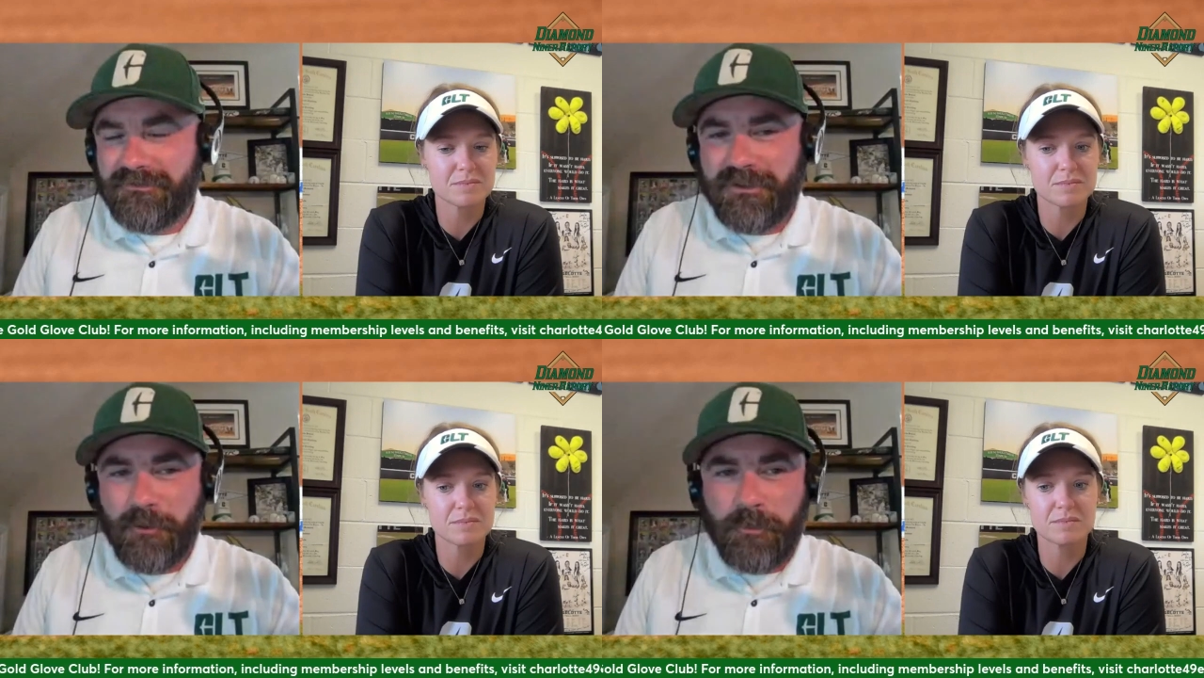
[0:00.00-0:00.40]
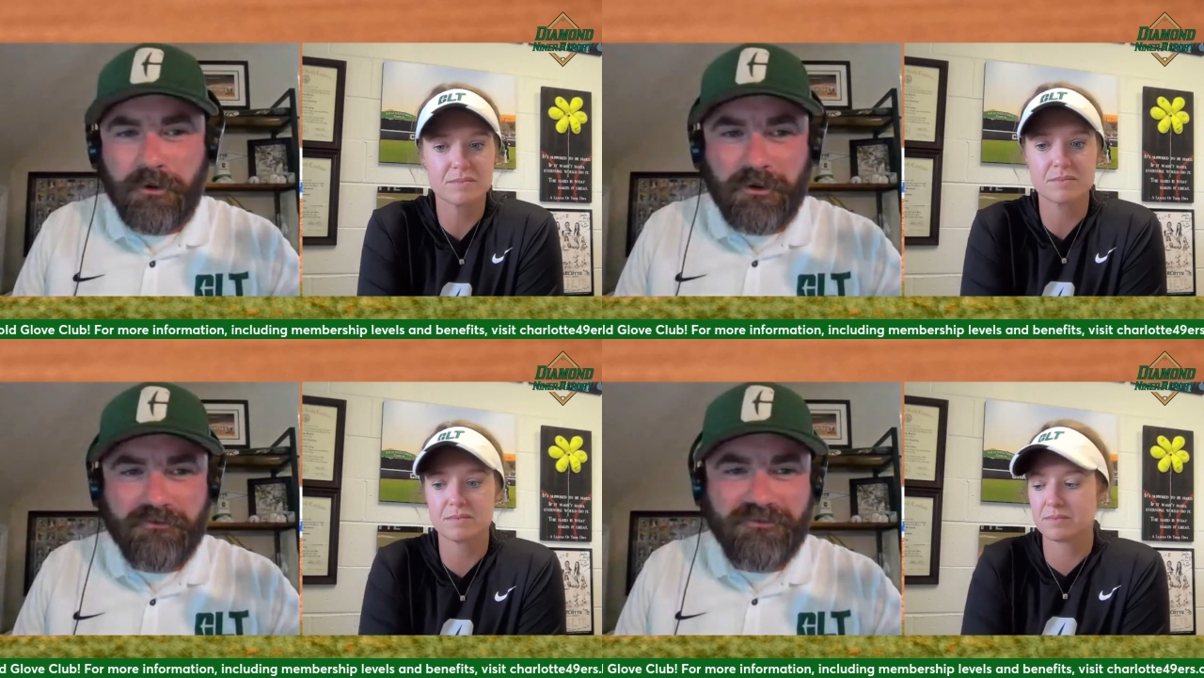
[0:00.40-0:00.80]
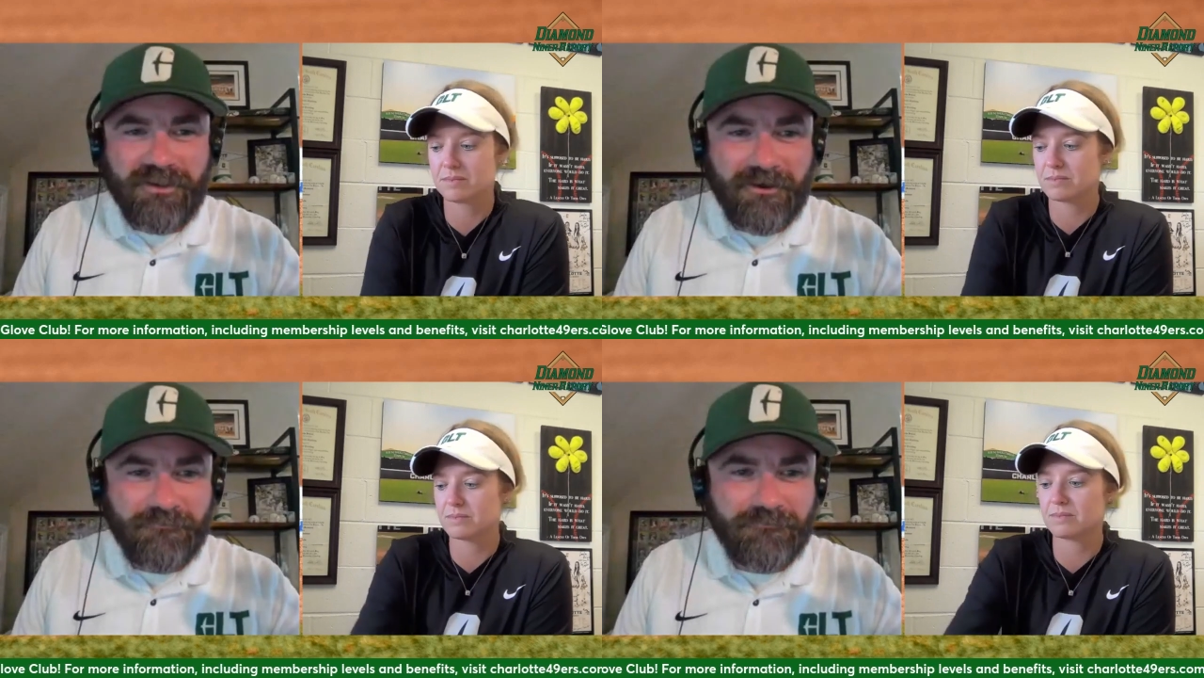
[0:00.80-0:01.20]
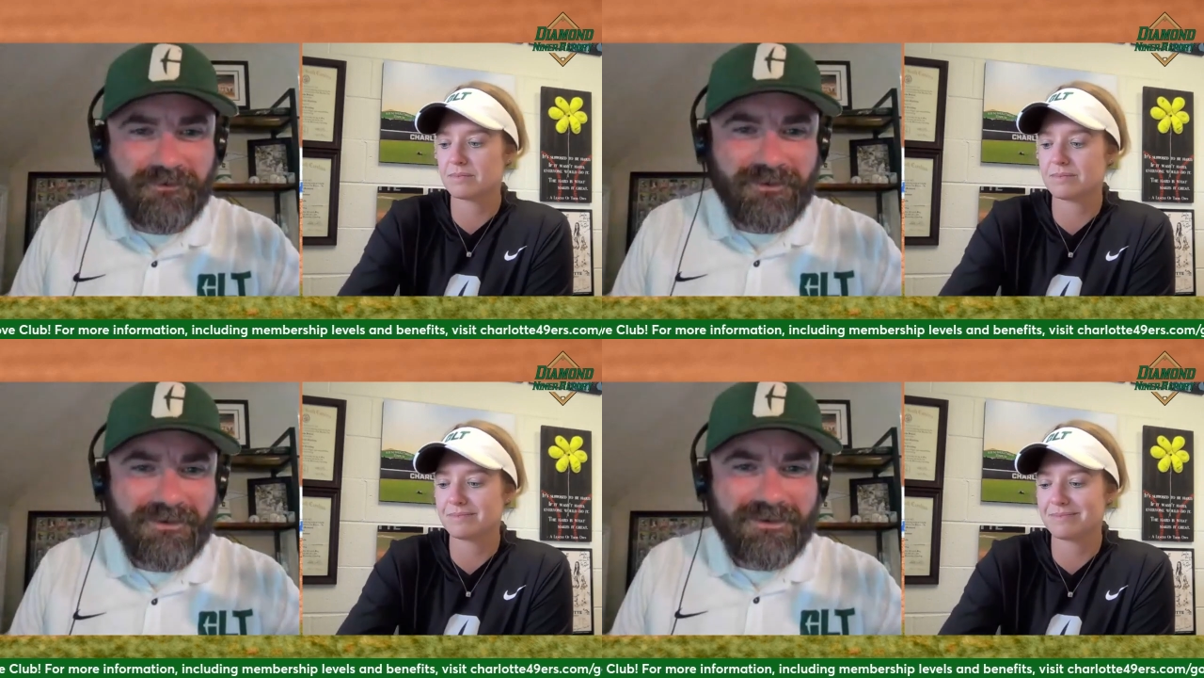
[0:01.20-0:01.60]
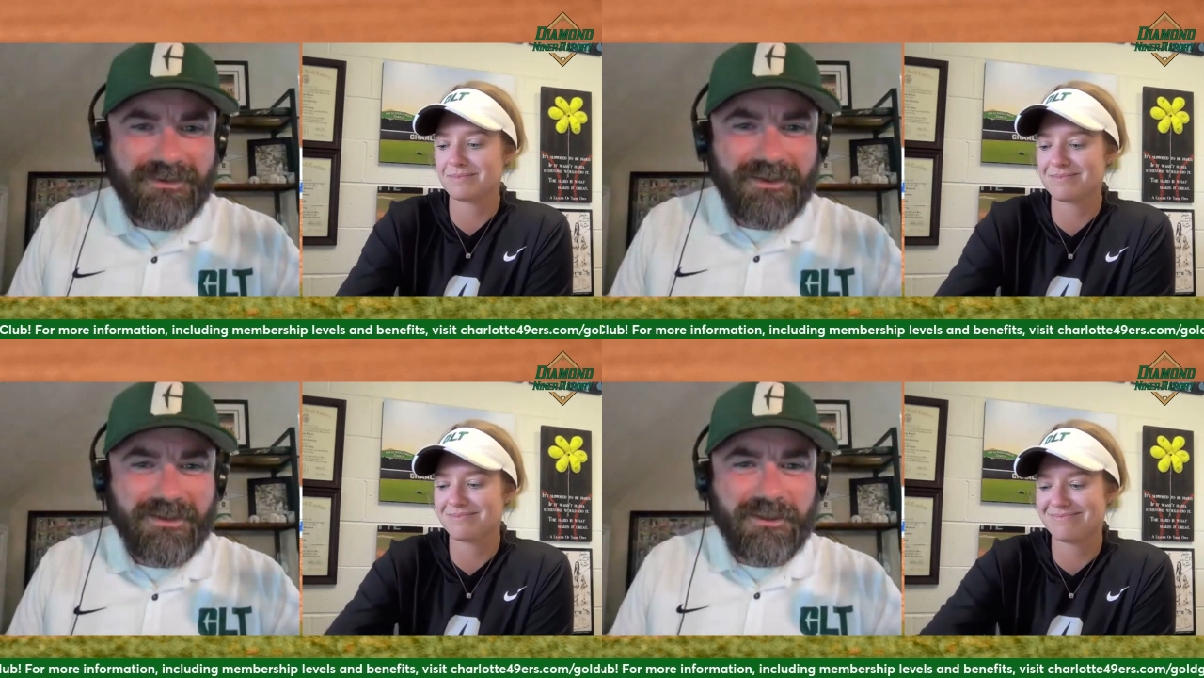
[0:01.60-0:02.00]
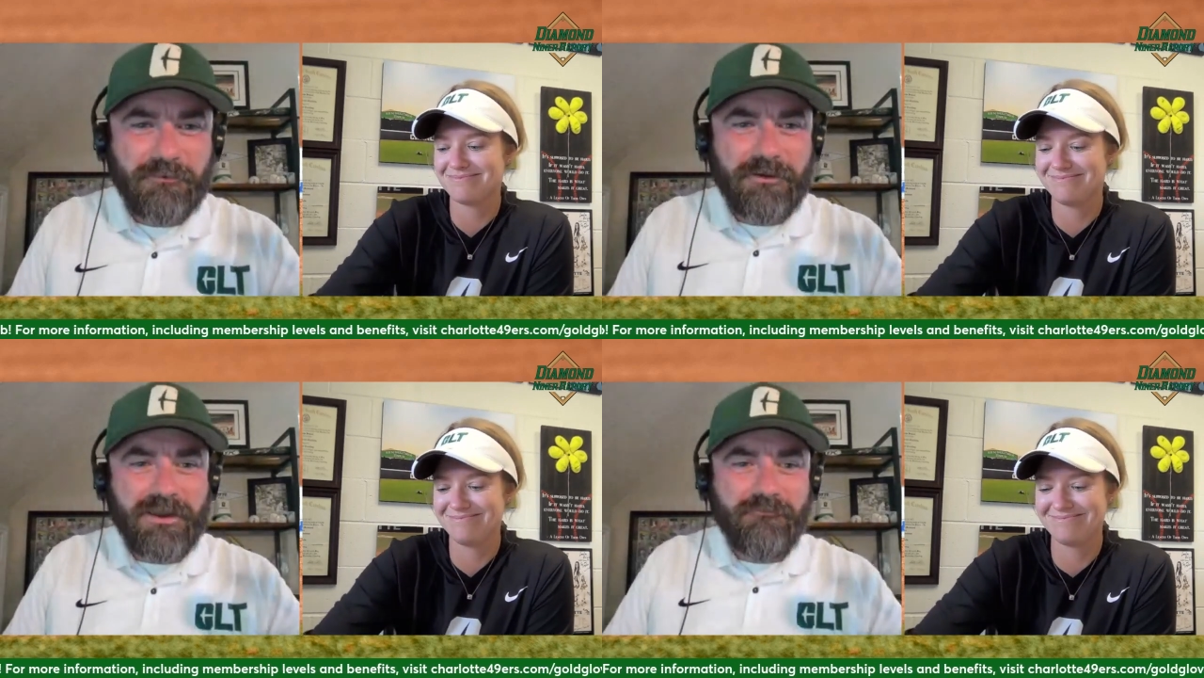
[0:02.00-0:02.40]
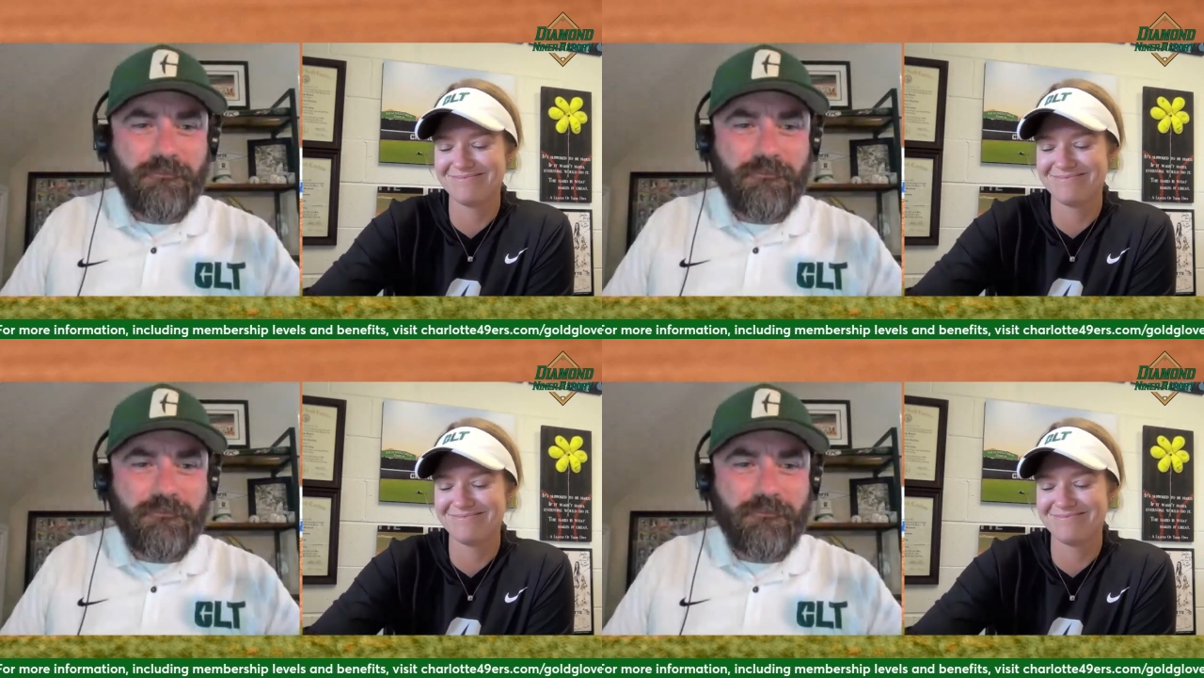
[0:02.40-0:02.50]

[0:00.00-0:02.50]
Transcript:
Speaker 1: skipper herself, and get ready